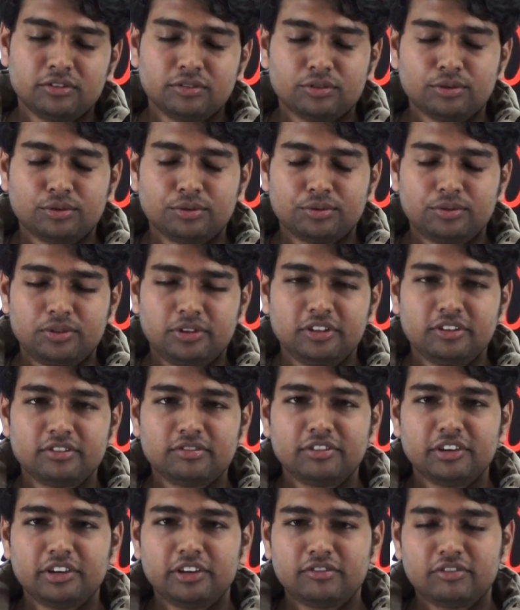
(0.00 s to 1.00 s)
So this
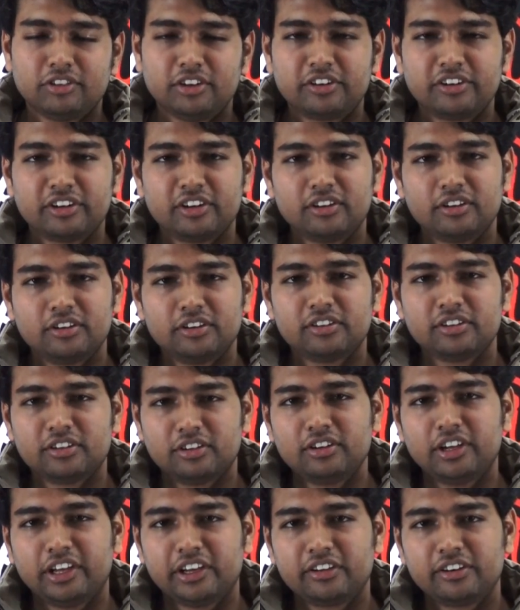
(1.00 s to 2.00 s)
way it will
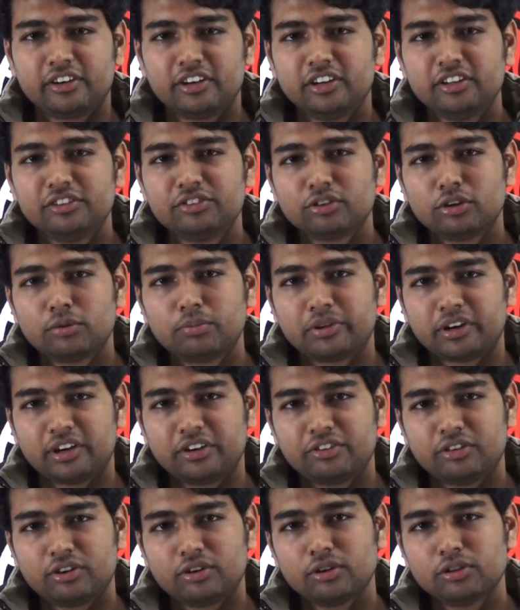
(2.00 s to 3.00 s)
like release your
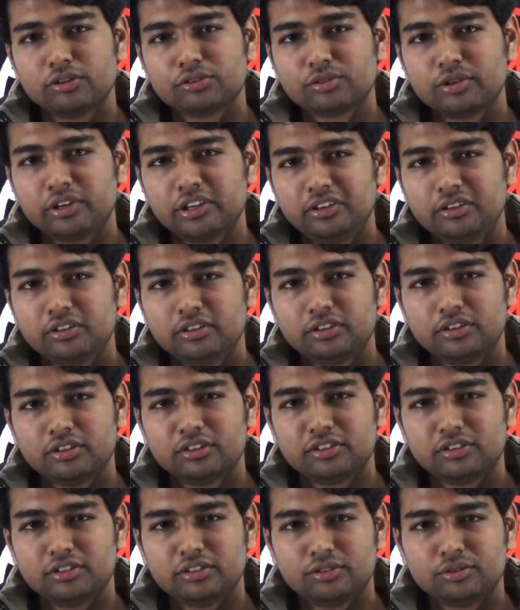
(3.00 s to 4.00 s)
pressure also, and
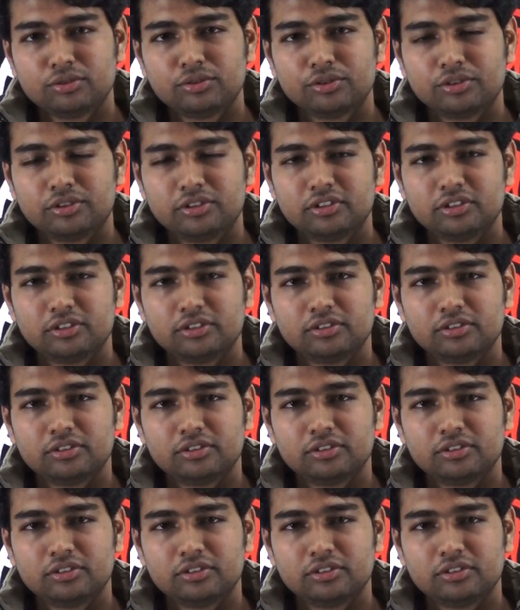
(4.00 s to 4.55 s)
you could